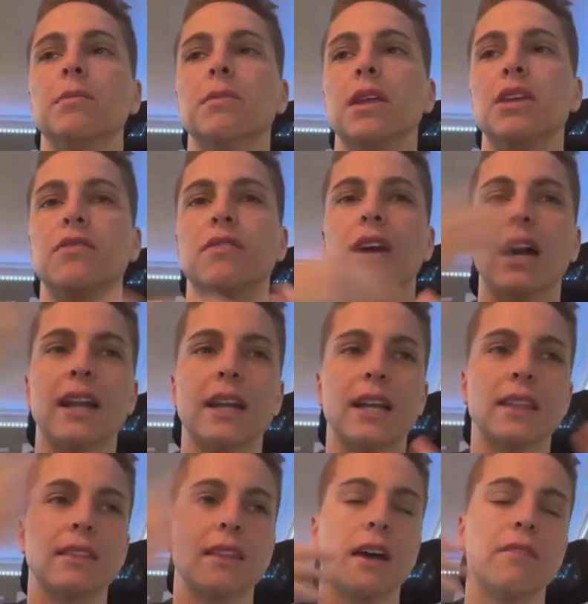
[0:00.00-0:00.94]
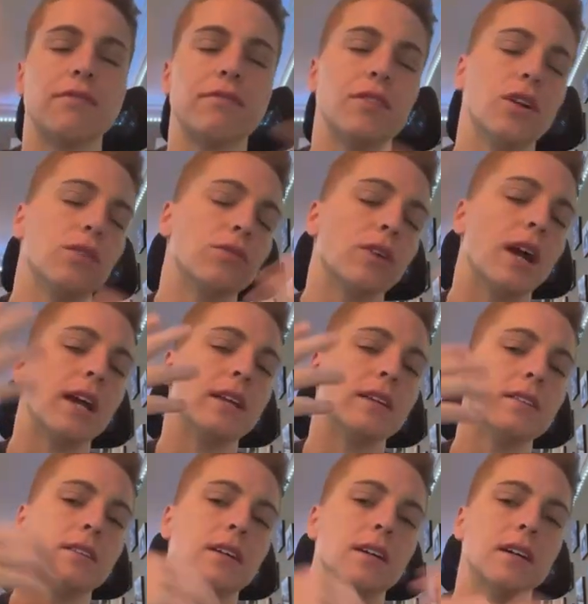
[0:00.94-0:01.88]
um, you've got to get that
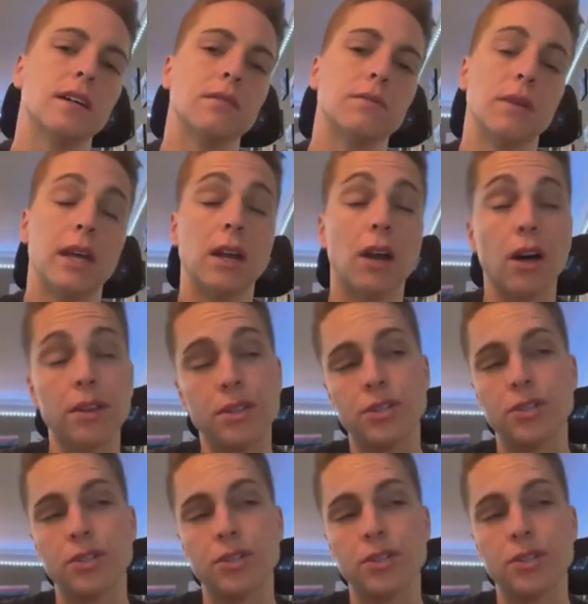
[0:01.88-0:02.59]
flow right um, mm.